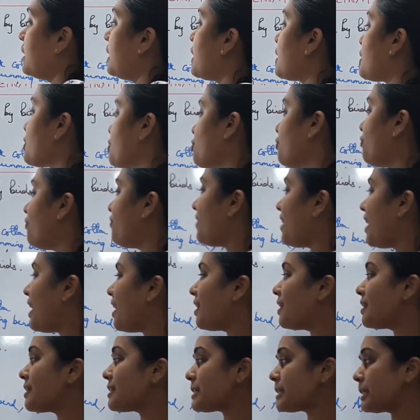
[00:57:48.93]
So
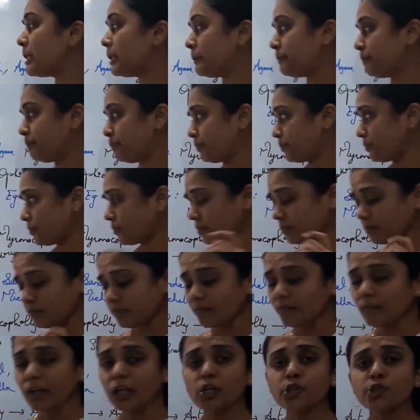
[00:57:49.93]
flowers
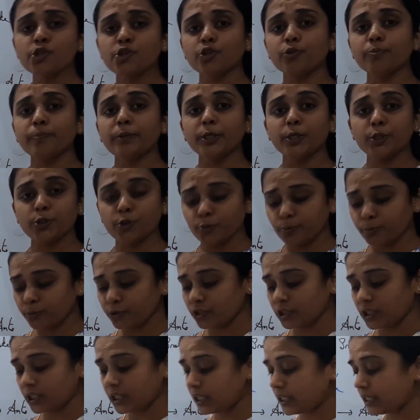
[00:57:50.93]
should be
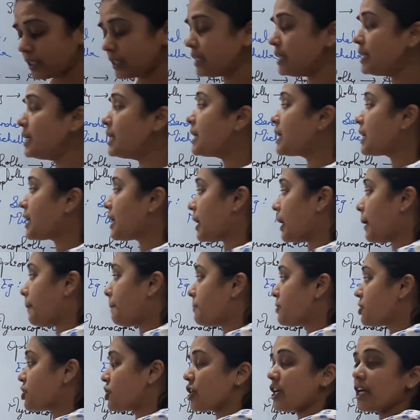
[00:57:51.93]
tubular, cup
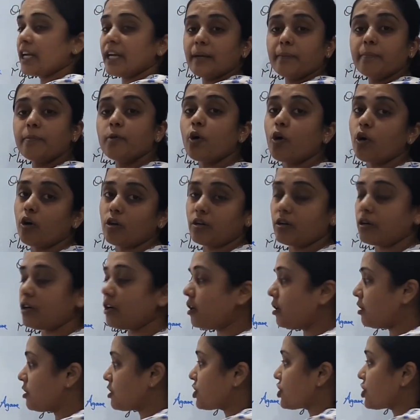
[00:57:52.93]
shaped or urn